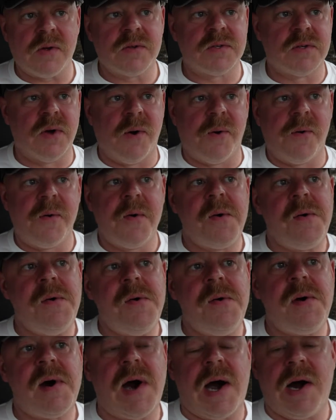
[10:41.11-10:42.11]
So
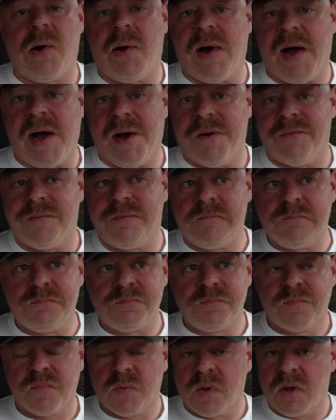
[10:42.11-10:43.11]
I don't have
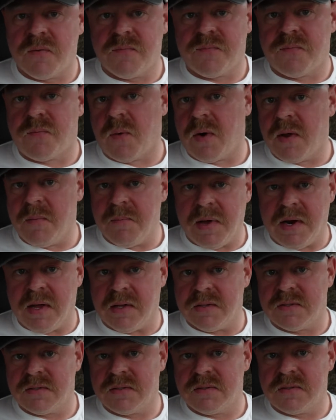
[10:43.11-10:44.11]
forty
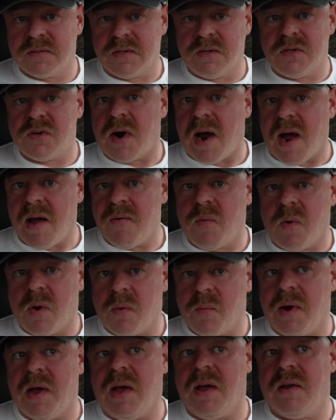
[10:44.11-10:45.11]
minutes to drive one
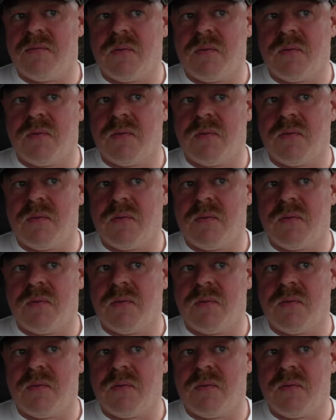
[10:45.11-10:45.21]
way,